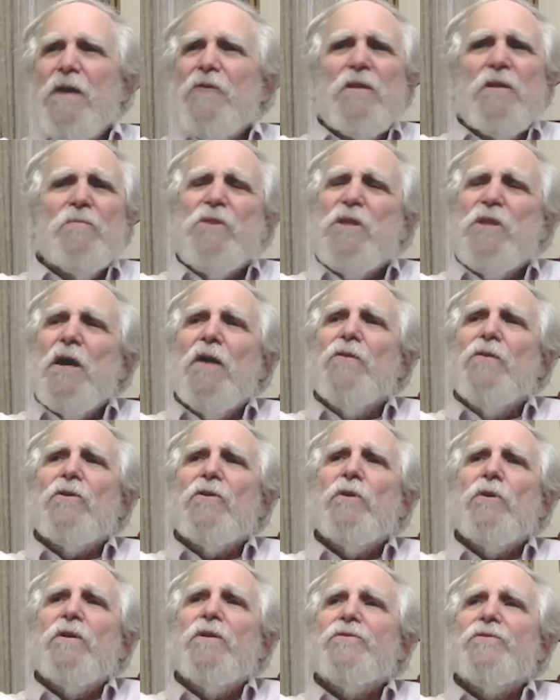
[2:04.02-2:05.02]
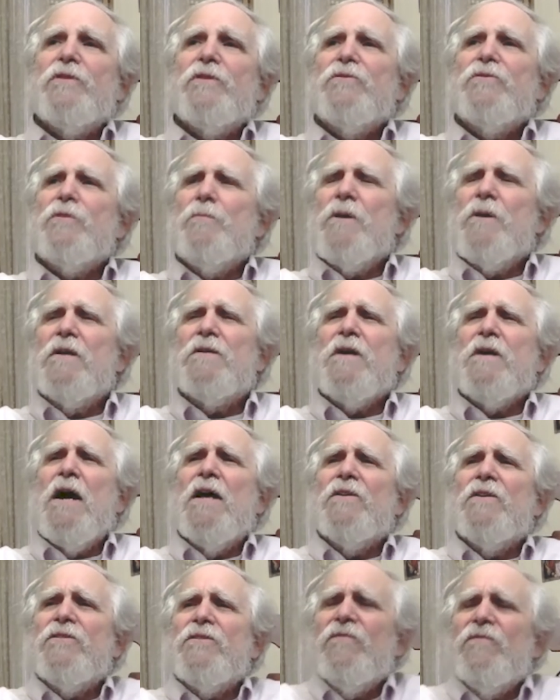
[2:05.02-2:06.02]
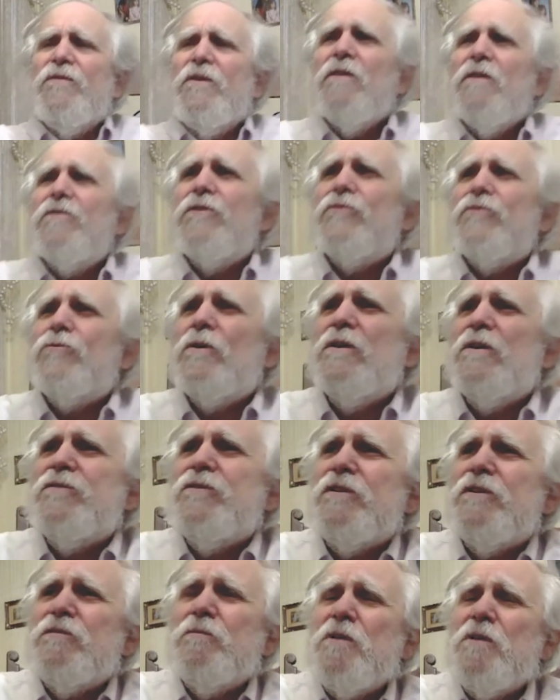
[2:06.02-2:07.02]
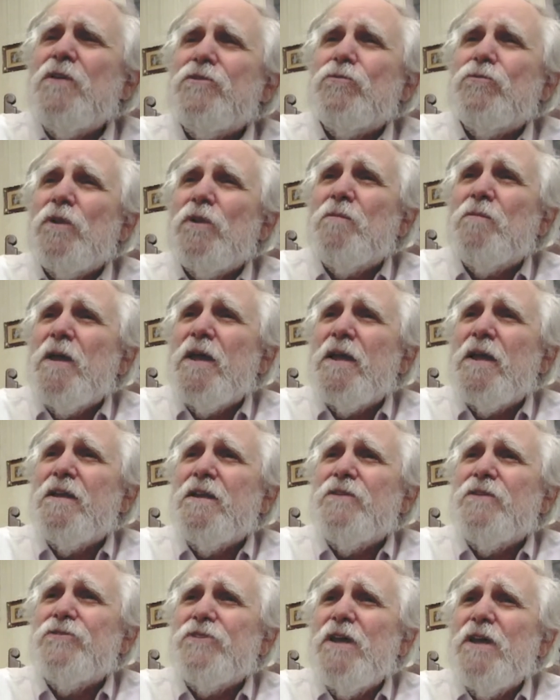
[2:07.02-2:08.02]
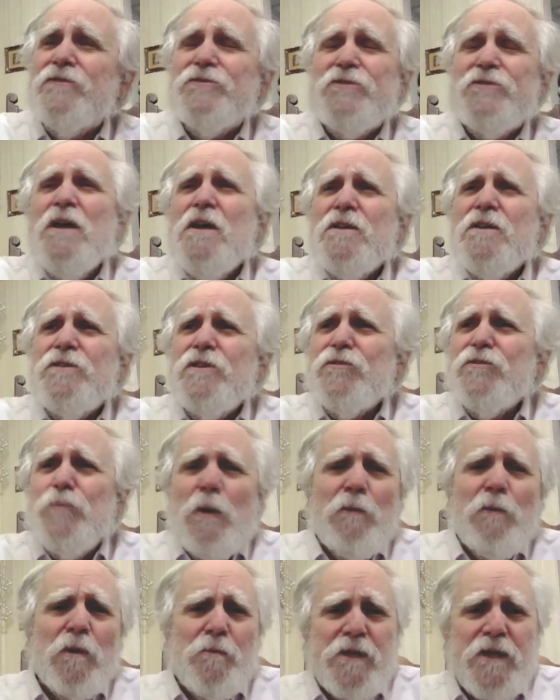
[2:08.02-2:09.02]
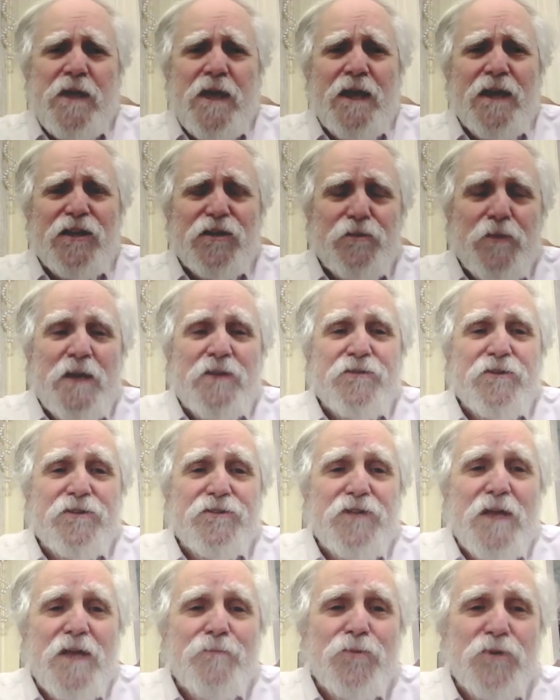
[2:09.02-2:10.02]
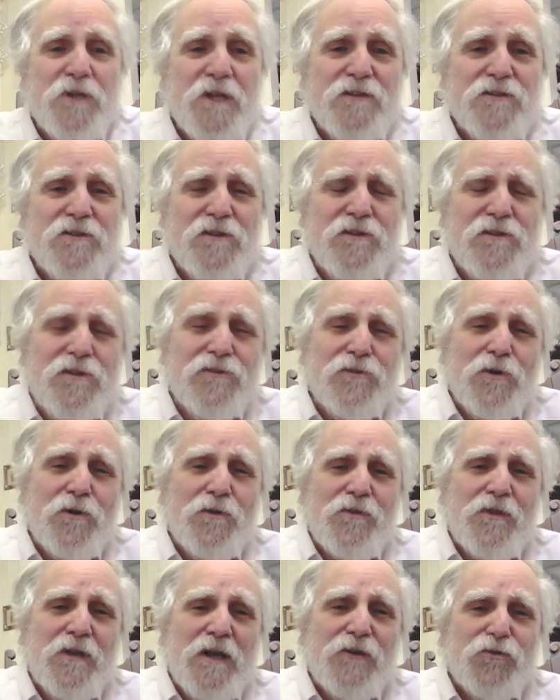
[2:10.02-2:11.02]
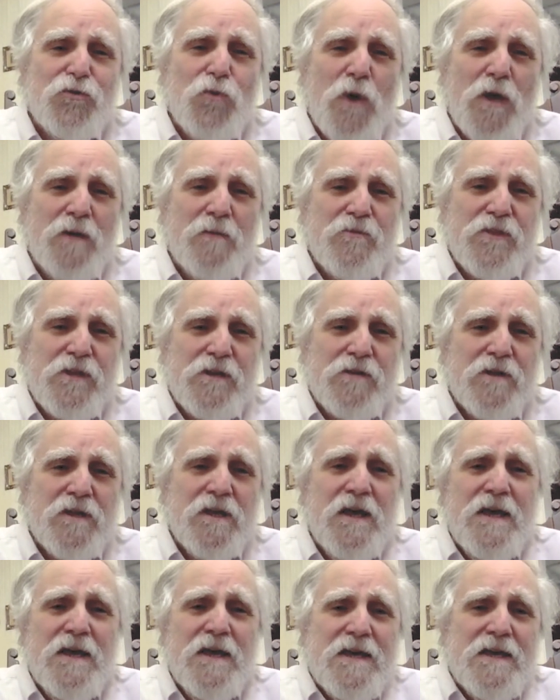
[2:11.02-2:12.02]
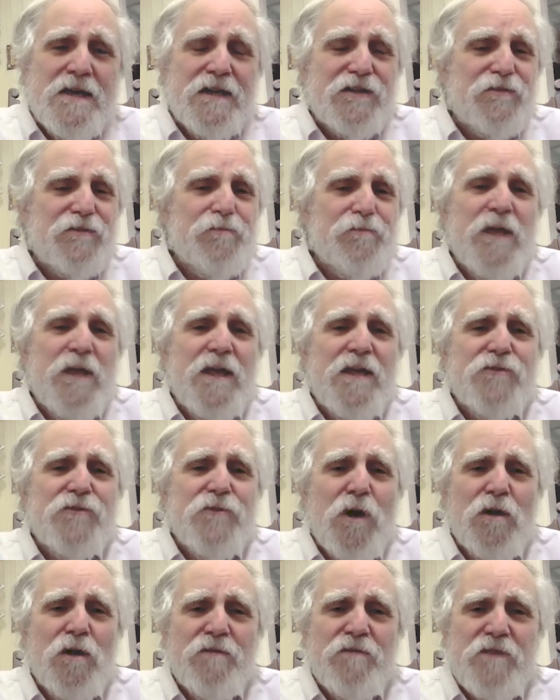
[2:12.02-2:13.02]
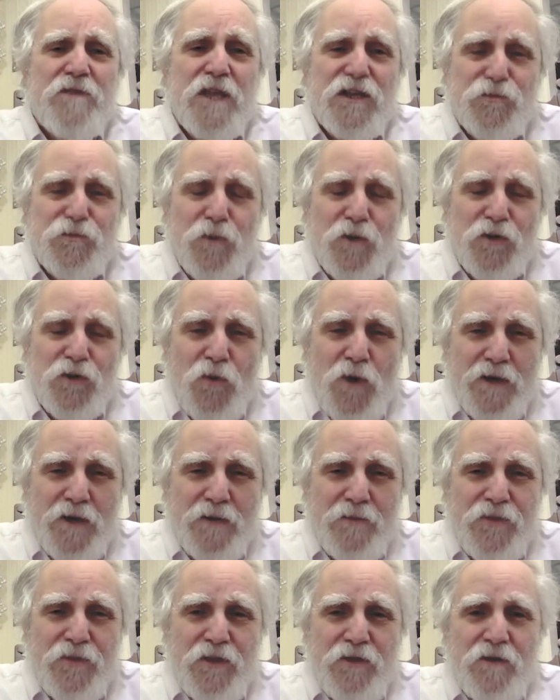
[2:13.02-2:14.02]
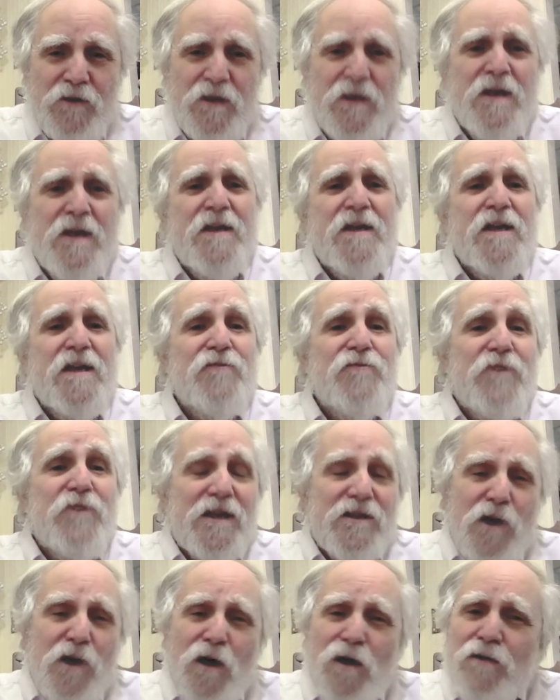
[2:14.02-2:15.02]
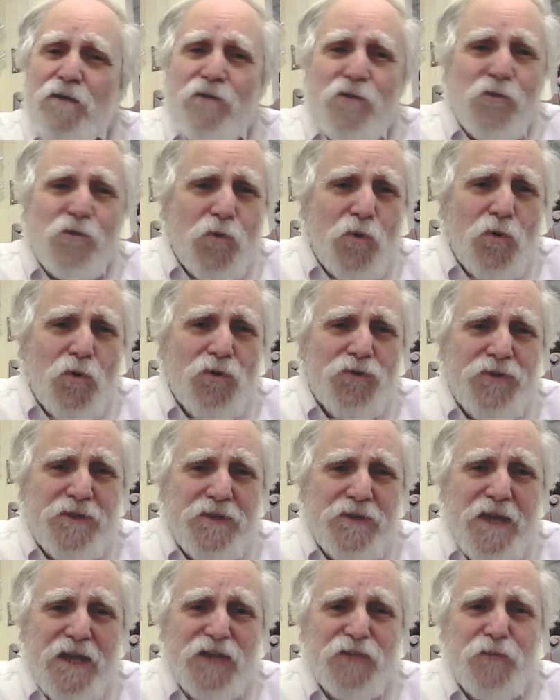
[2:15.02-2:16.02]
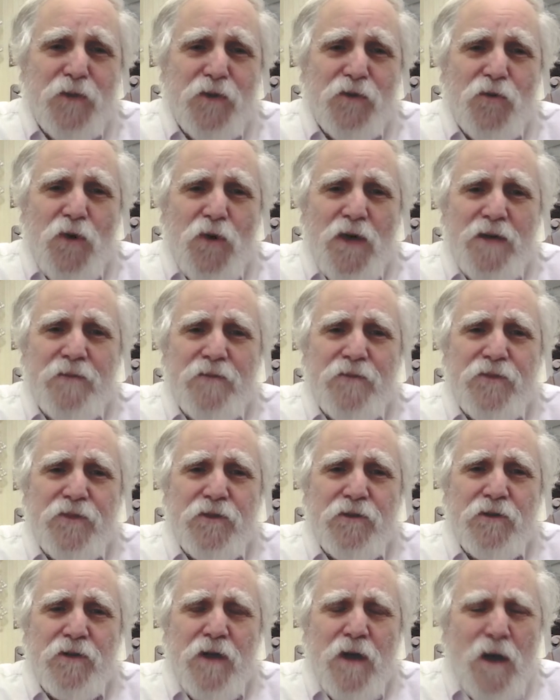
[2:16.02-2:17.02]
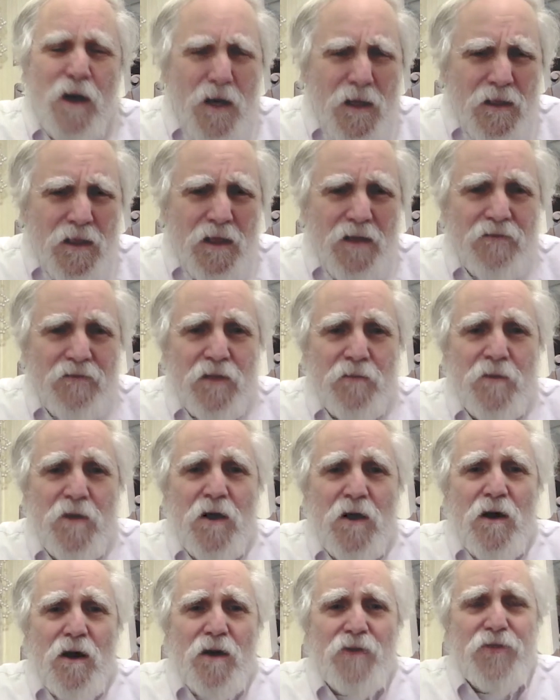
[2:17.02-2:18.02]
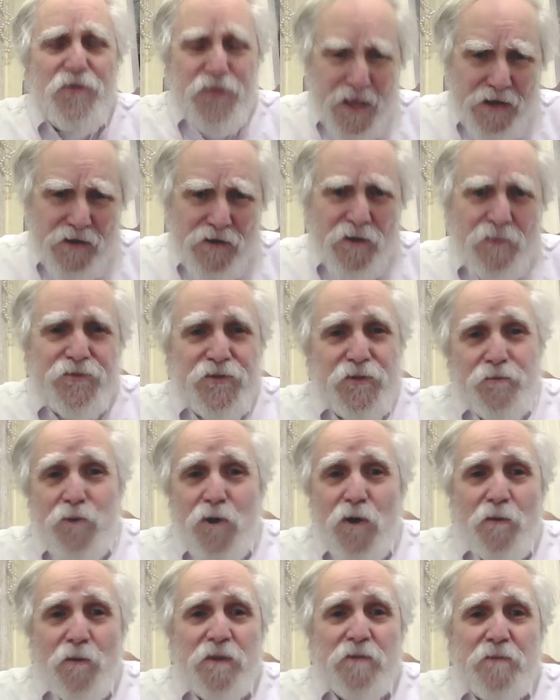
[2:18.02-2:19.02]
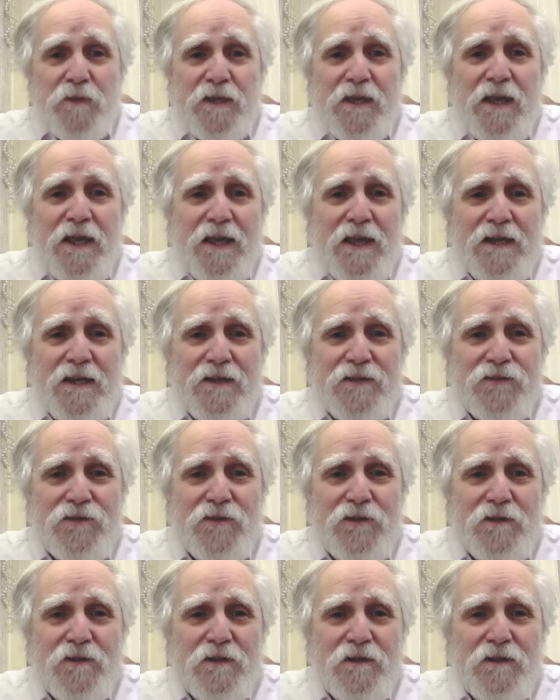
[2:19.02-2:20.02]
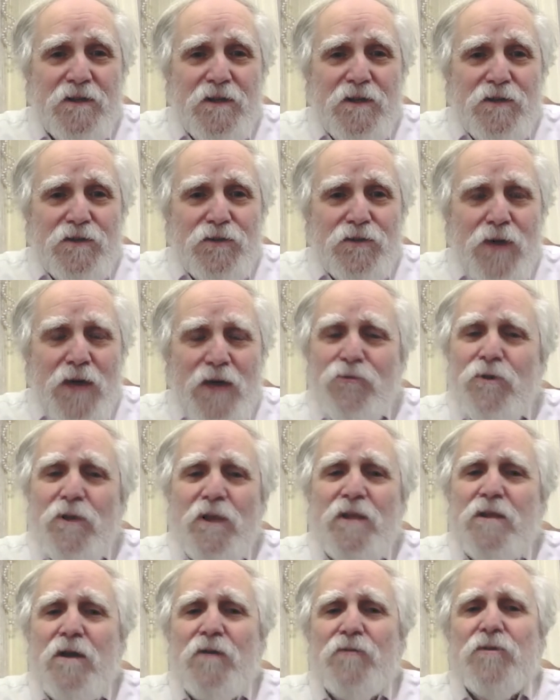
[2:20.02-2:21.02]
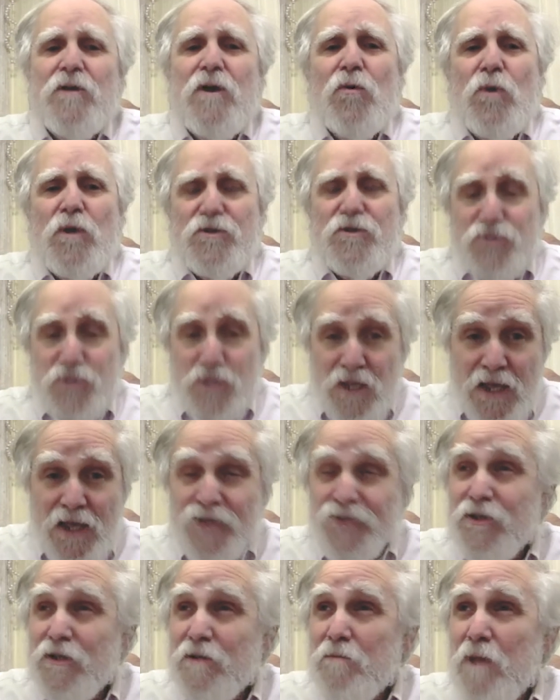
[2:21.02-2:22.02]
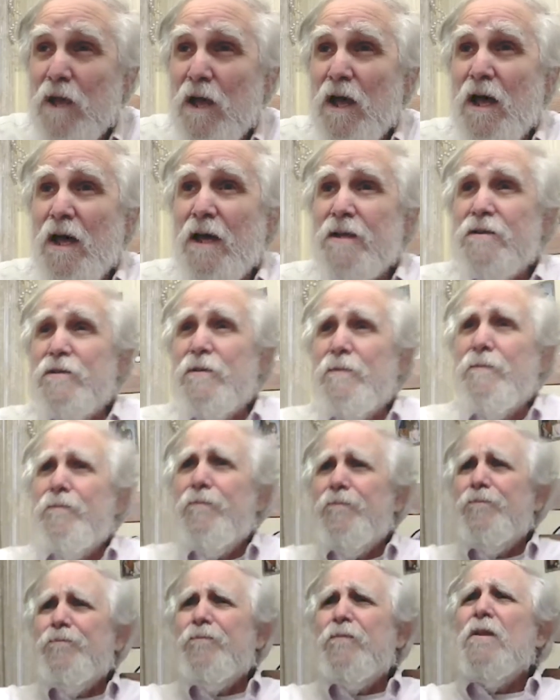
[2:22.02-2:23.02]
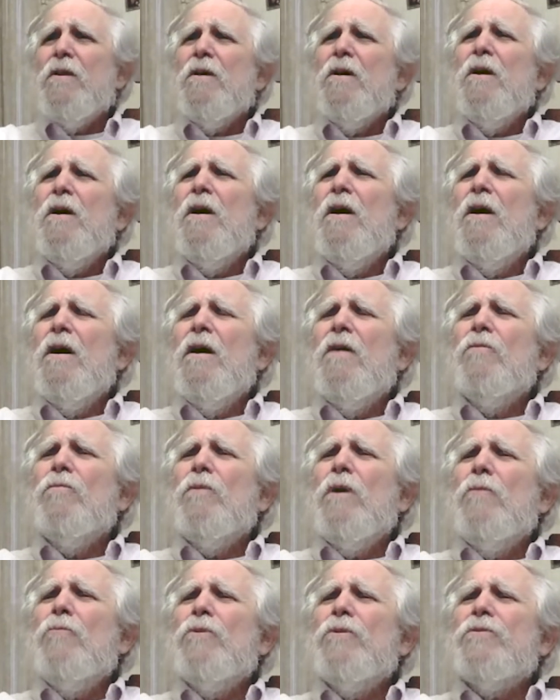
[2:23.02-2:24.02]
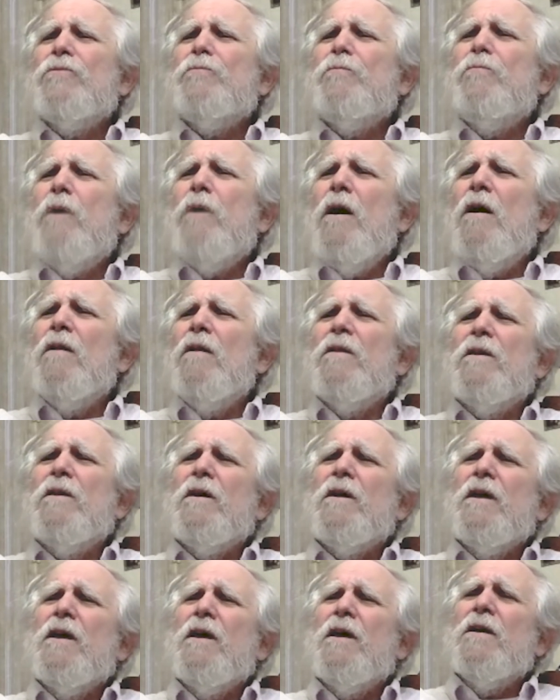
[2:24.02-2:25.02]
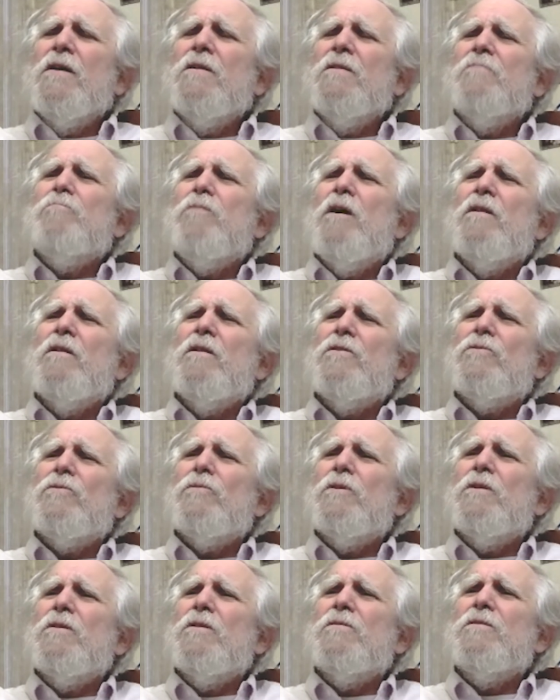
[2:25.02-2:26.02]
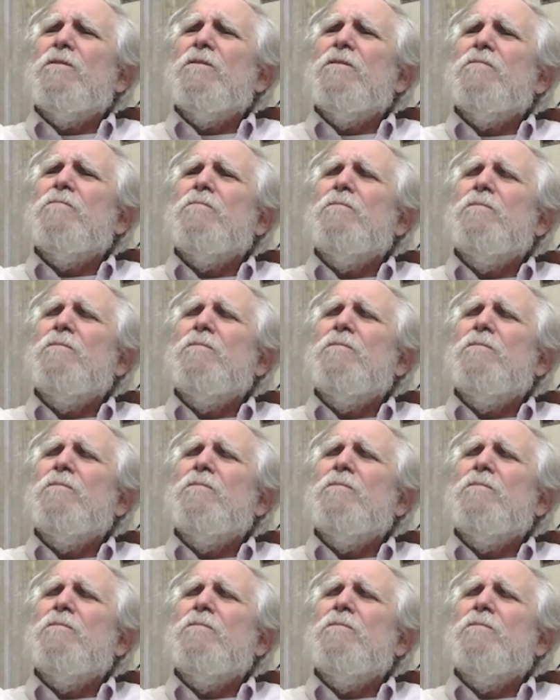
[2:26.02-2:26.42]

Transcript: the, the other criticism, Sabine Hossenfelder's criticism doesn't really make any sense, since Bohmian mechanics makes the same predictions as orthodox quantum theory. It explains all of textbook quantum theory. In fact, all of the rules in textbook quantum theory, all of them, are theorems in Bohmian mechanics. So I really don't know what she has in mind. What was Pauli again? Pauli's criticism?